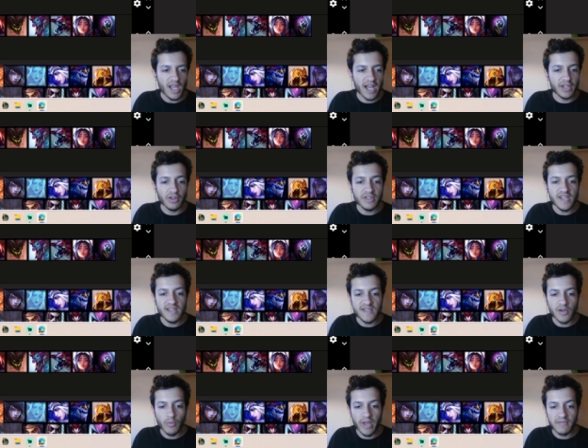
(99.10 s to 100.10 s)
And on the A
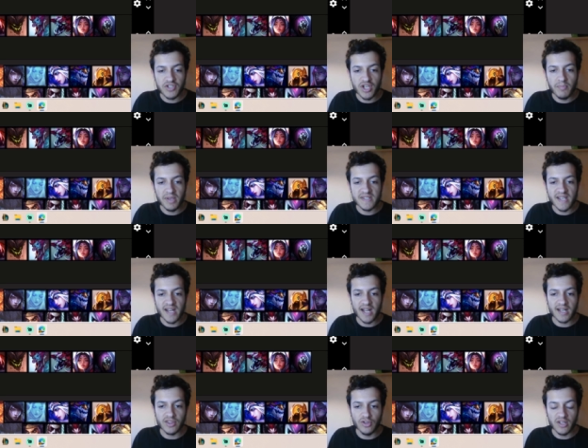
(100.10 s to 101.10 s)
tier, we have champions that
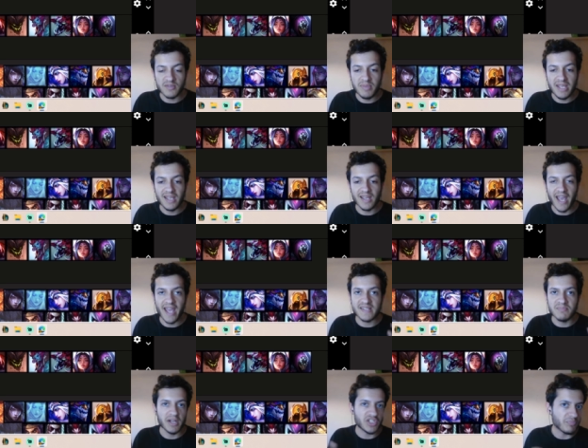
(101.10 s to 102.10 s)
are not being
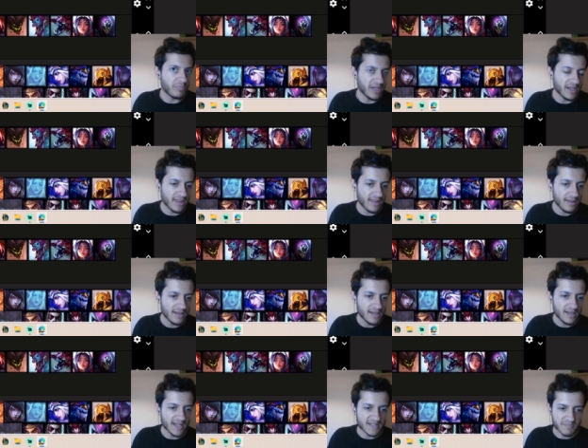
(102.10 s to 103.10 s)
as much picked,
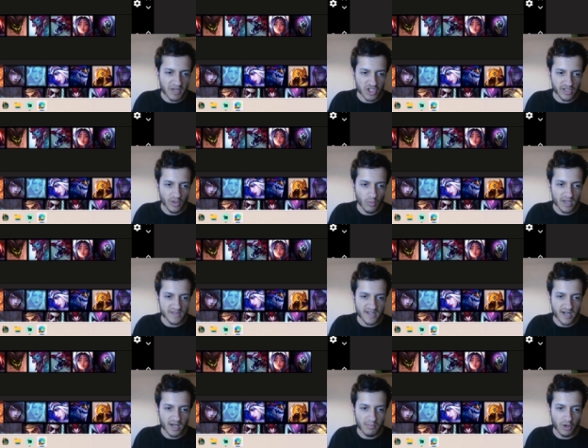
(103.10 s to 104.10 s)
especially the ones
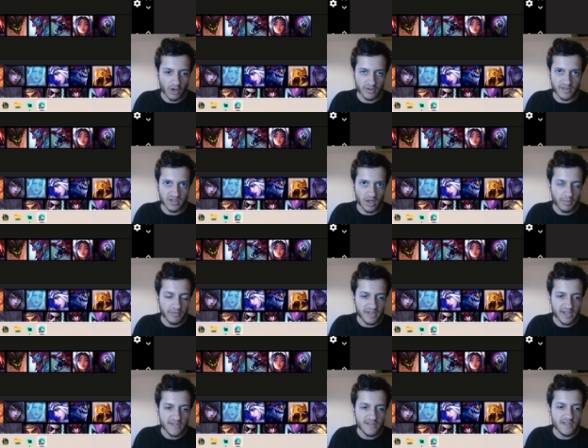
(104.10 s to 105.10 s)
that are more on the top of
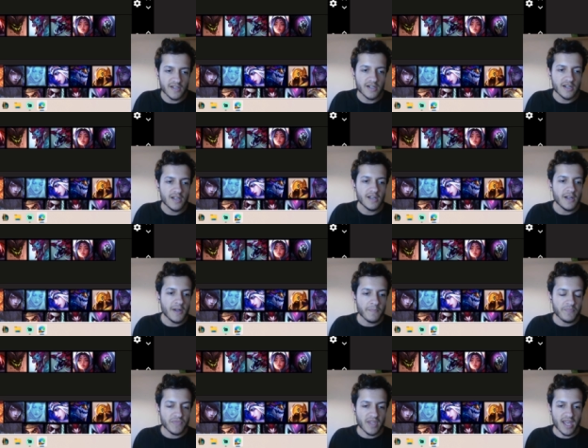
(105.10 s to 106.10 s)
the a tier,
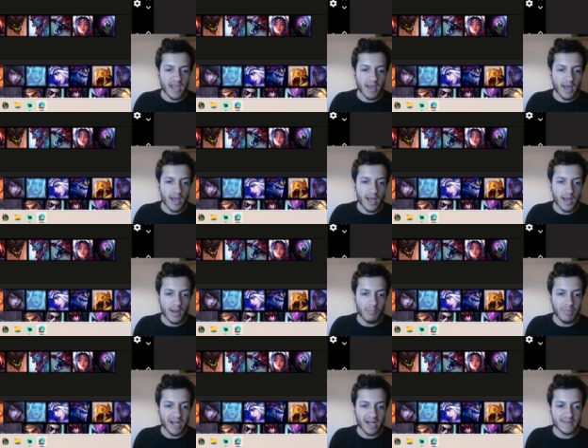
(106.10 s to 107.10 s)
uh,
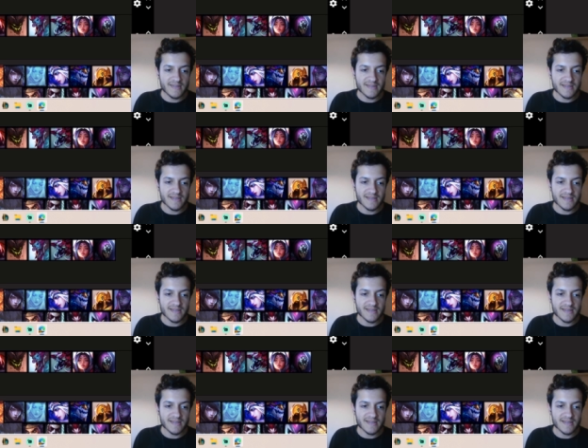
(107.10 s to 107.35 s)
but